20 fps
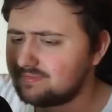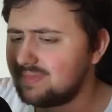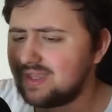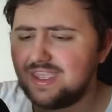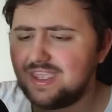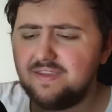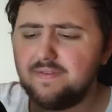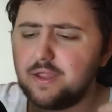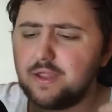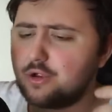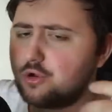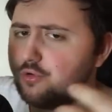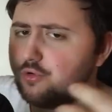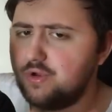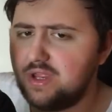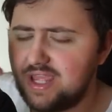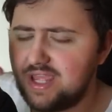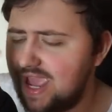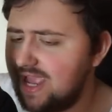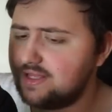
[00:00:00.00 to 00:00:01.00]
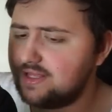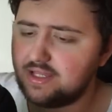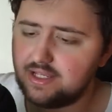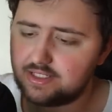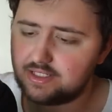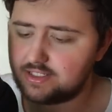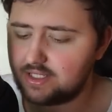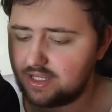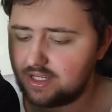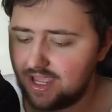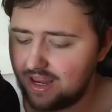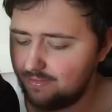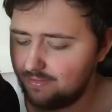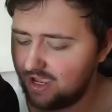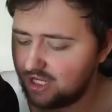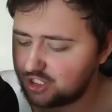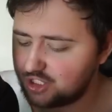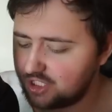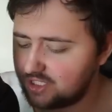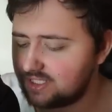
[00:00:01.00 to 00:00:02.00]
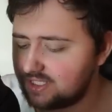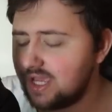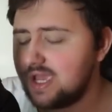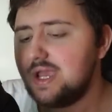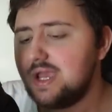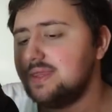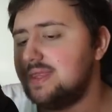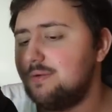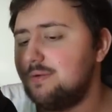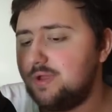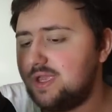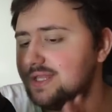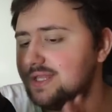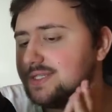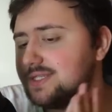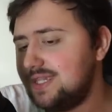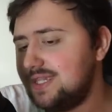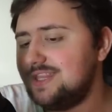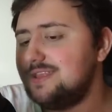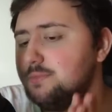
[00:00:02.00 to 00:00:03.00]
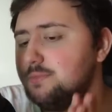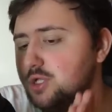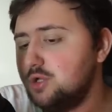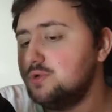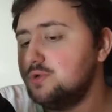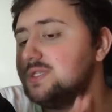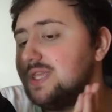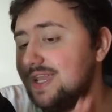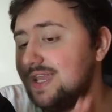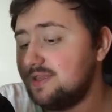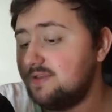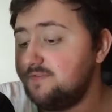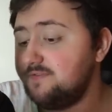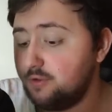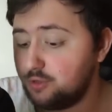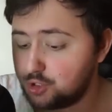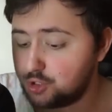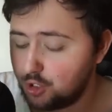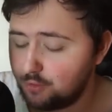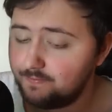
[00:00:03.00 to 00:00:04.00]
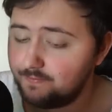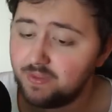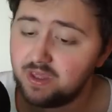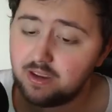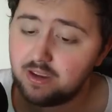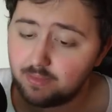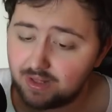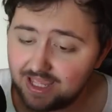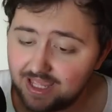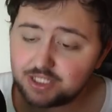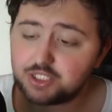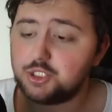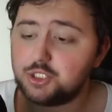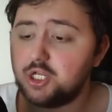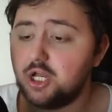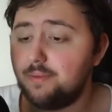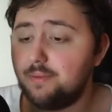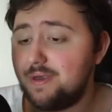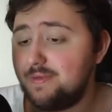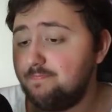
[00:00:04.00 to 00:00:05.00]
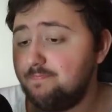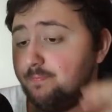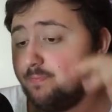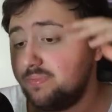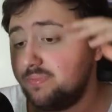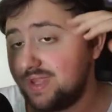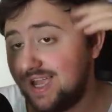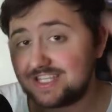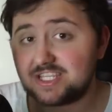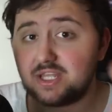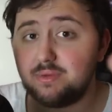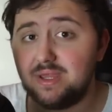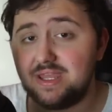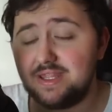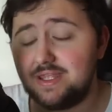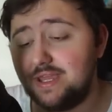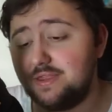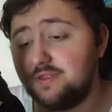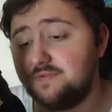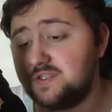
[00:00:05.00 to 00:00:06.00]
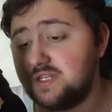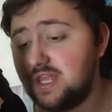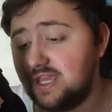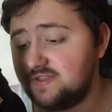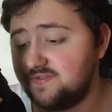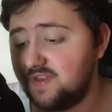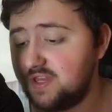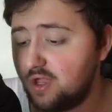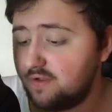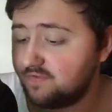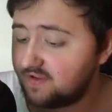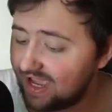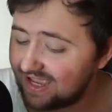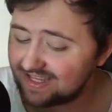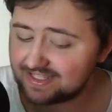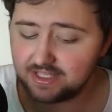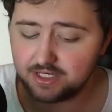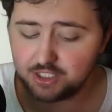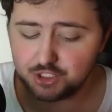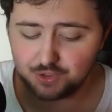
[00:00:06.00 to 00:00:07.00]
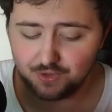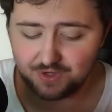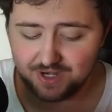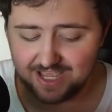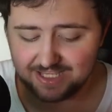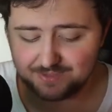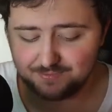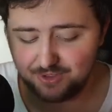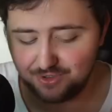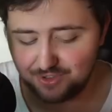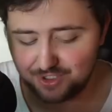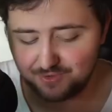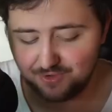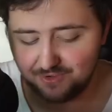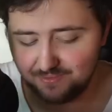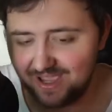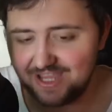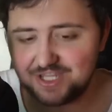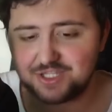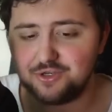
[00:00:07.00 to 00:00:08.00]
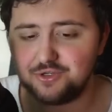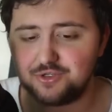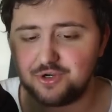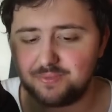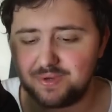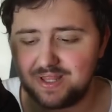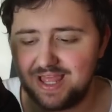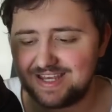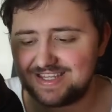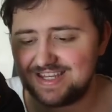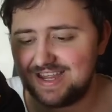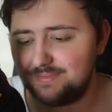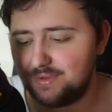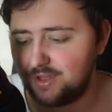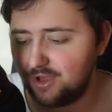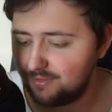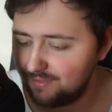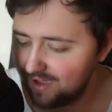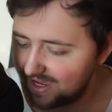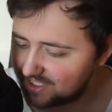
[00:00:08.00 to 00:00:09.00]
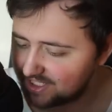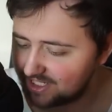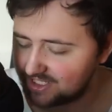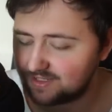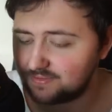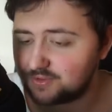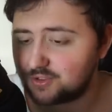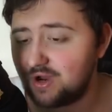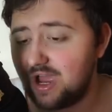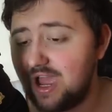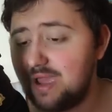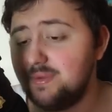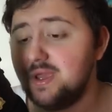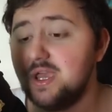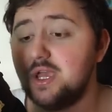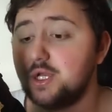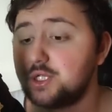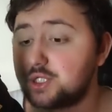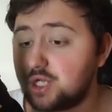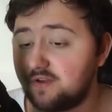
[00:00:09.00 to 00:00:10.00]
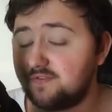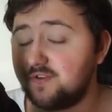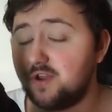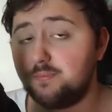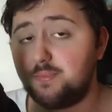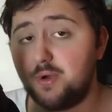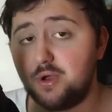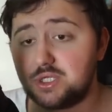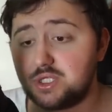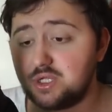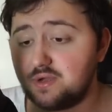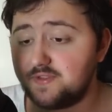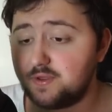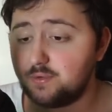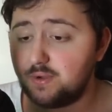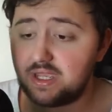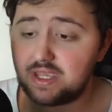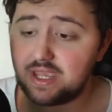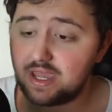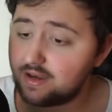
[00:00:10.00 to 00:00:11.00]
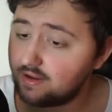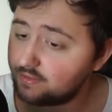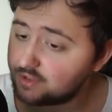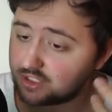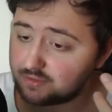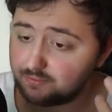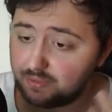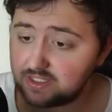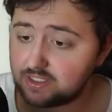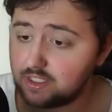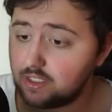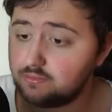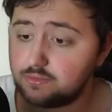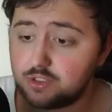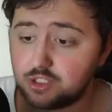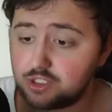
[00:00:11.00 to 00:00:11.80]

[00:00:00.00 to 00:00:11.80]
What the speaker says: even create these sick animations, that we can see them used in the future. But ladies and gentlemen, that's going to be the end of today's video. If you guys did enjoy it, as per usual, make sure to drop a like down below, make sure to subscribe. Sorry for not posting over the weekend. I was just busy,